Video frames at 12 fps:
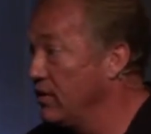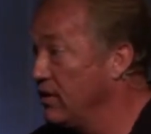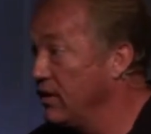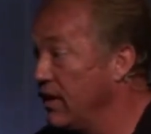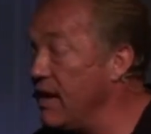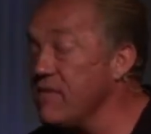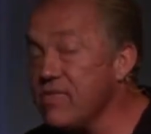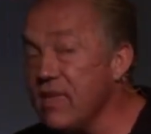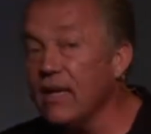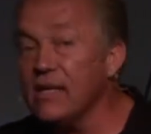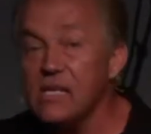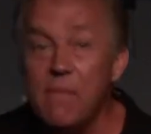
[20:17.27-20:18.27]

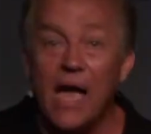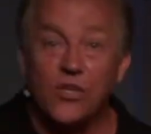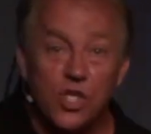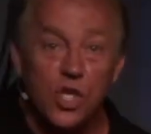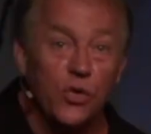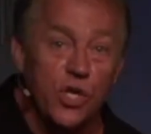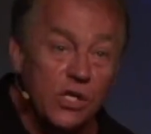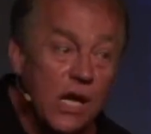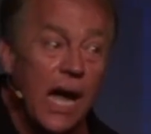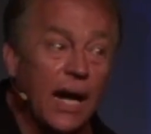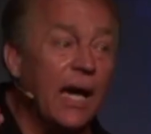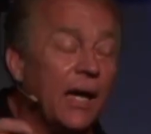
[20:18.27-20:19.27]
Everything is about you, and you
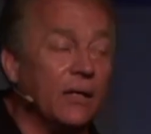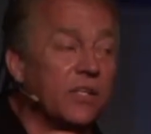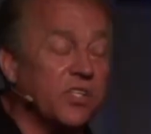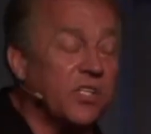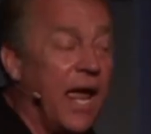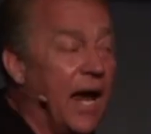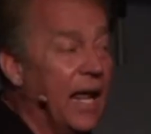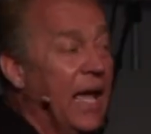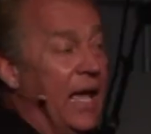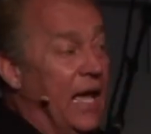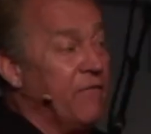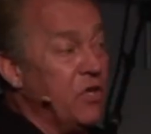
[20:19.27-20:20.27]
got to understand,
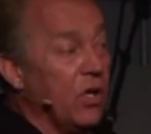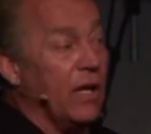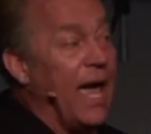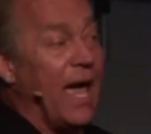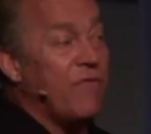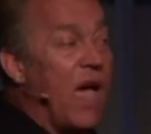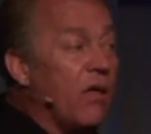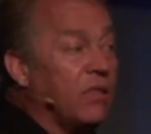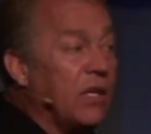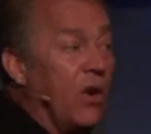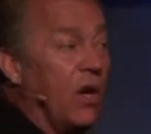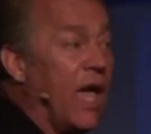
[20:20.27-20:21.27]
if you're going to have
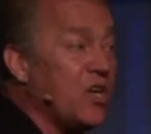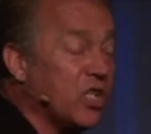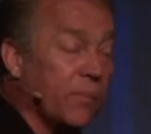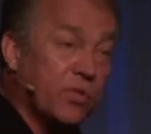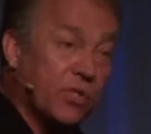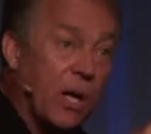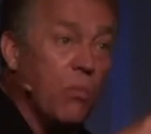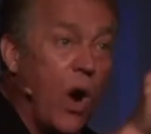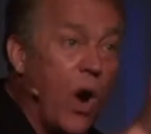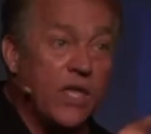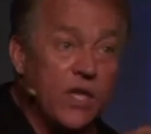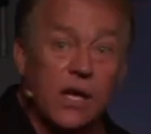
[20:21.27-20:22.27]
healthy relationships,
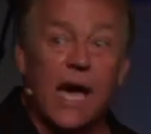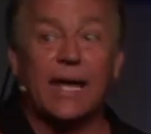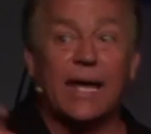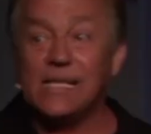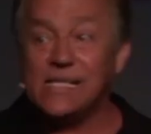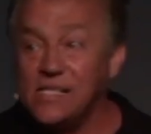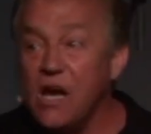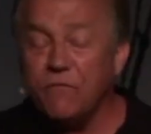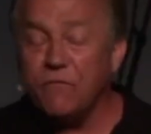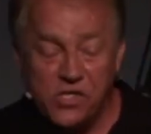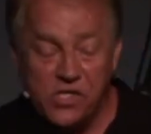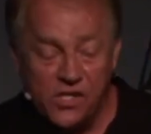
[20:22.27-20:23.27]
somewhere you got to get
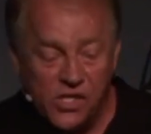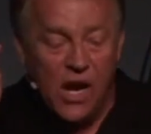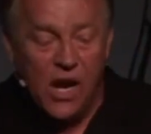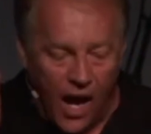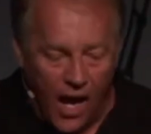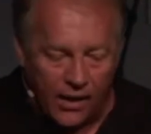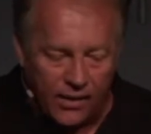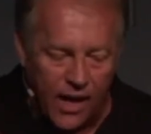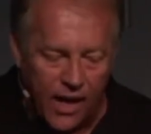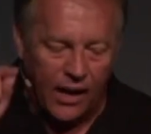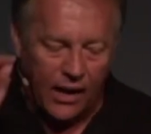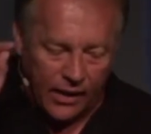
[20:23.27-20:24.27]
selfishness
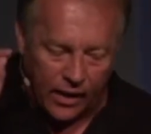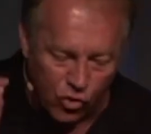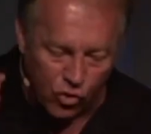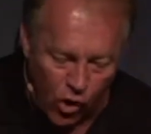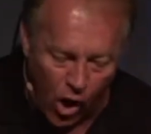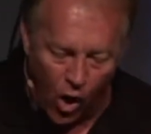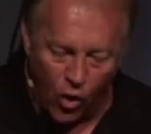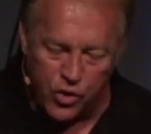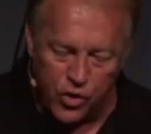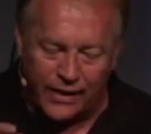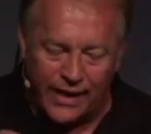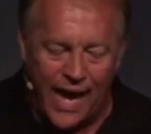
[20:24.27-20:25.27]
under control.
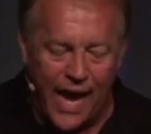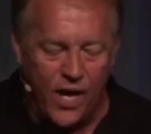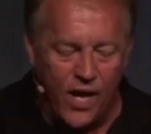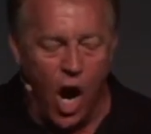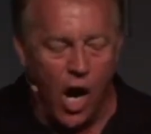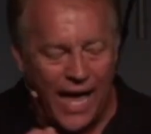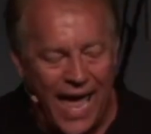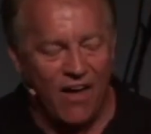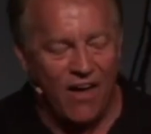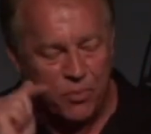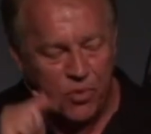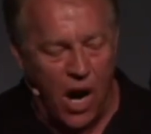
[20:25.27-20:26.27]
You cannot
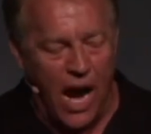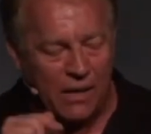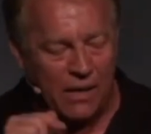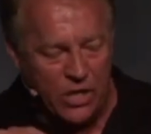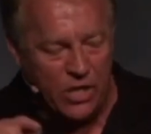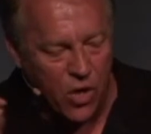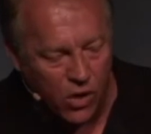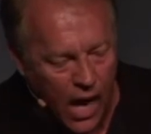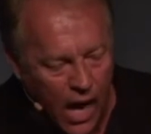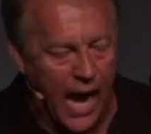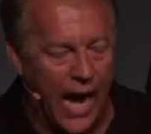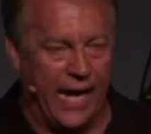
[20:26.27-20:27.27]
have pride be your
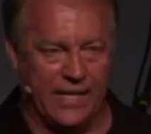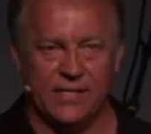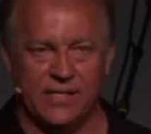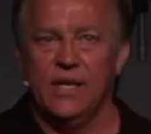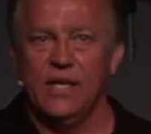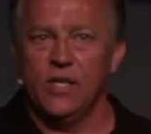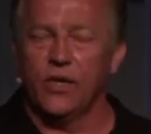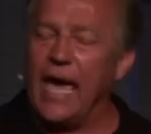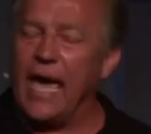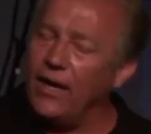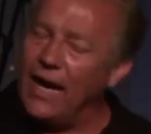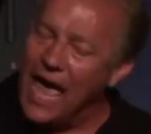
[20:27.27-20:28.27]
guide. You
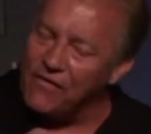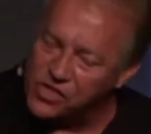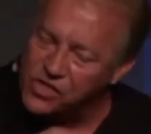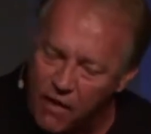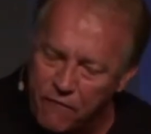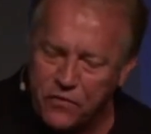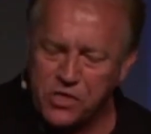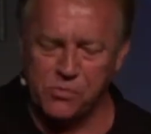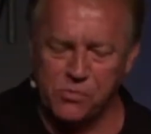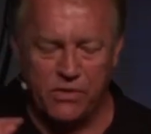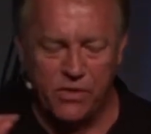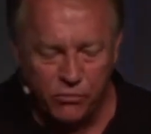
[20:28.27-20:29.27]
cannot have selfishness
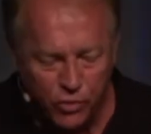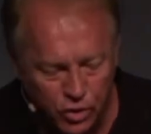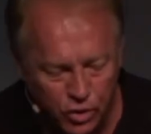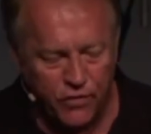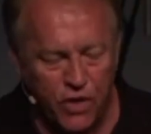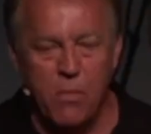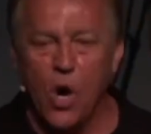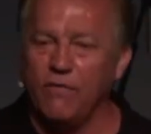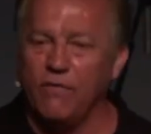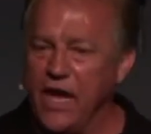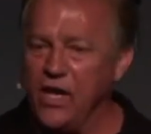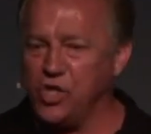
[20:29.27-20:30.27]
be the root of your
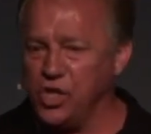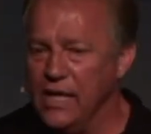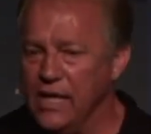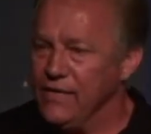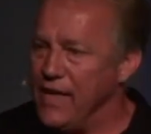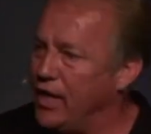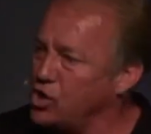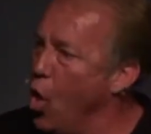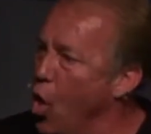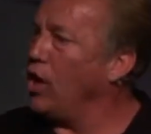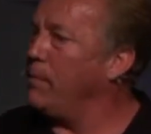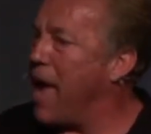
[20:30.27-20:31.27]
motivation, that it's
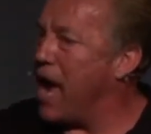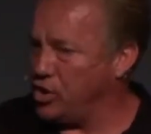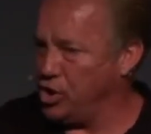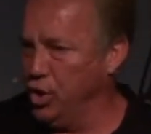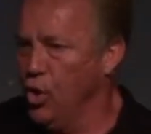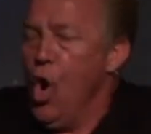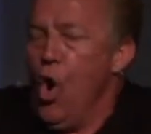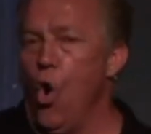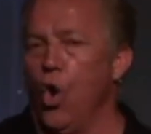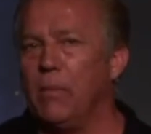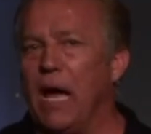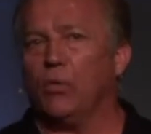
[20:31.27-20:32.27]
all about you,
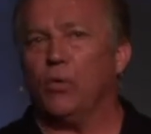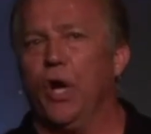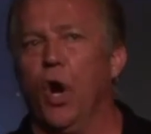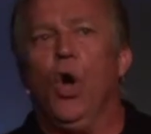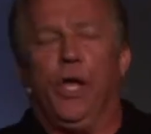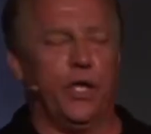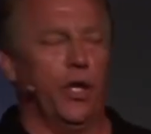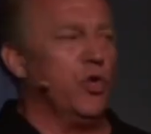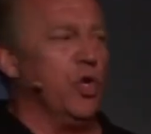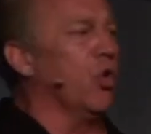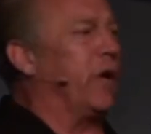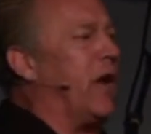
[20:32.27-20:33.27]
all about, you
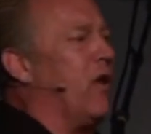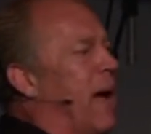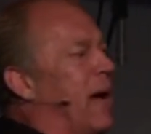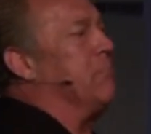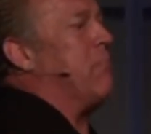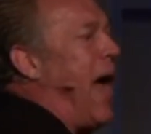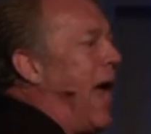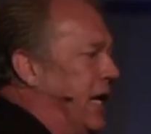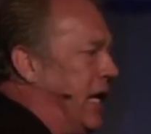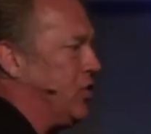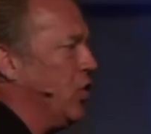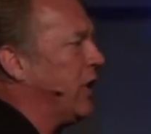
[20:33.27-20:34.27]
don't care about my
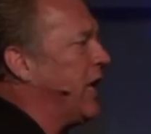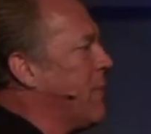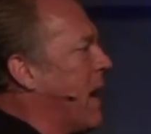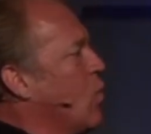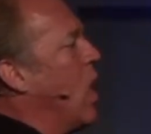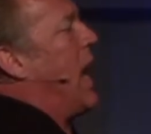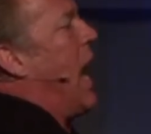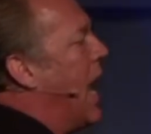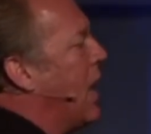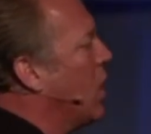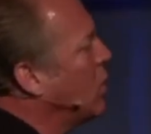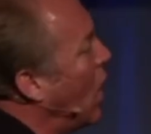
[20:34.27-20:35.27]
needs, you don't care about what
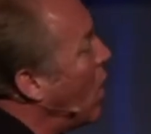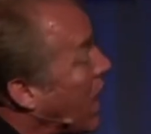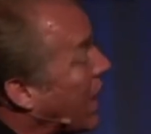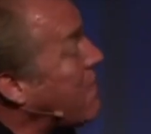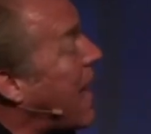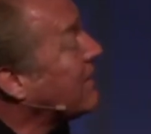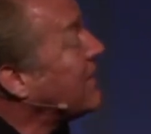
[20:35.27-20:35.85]
I want. Well, what about the